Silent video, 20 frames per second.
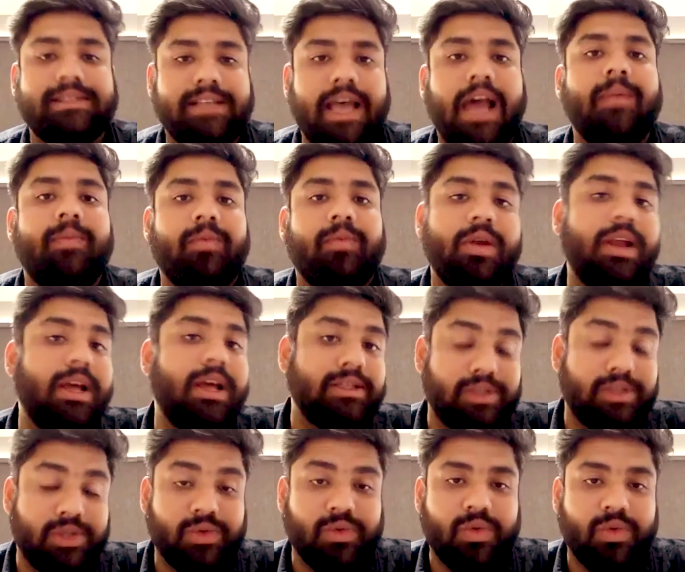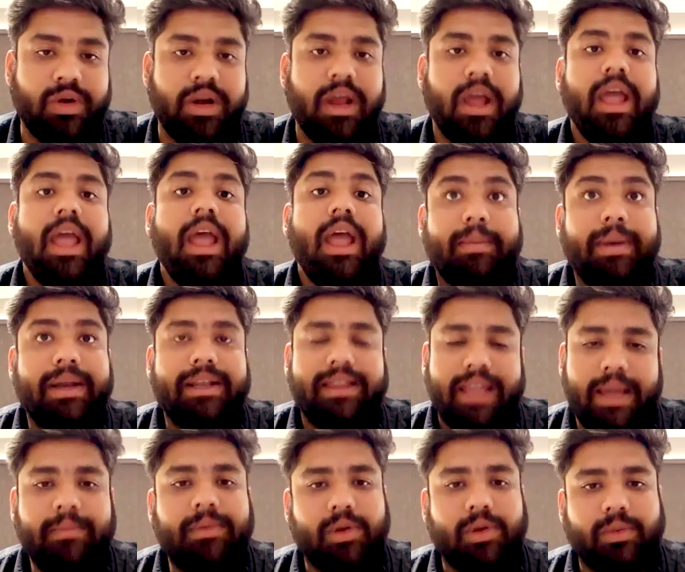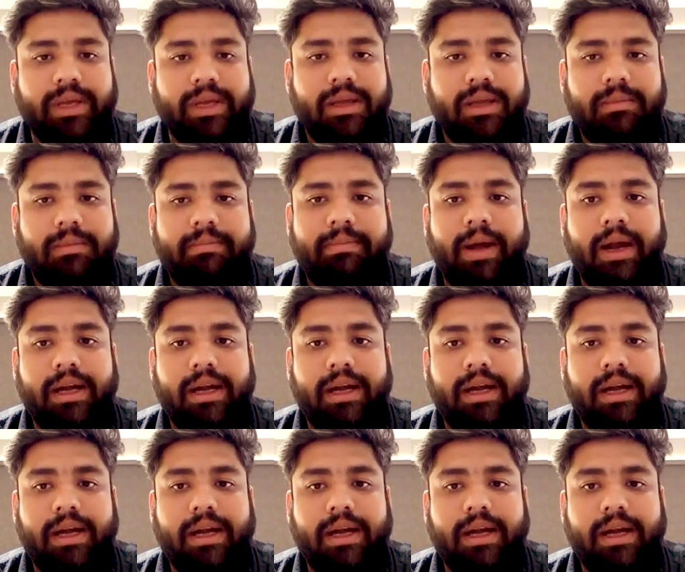as helpful as you would recommend them to be.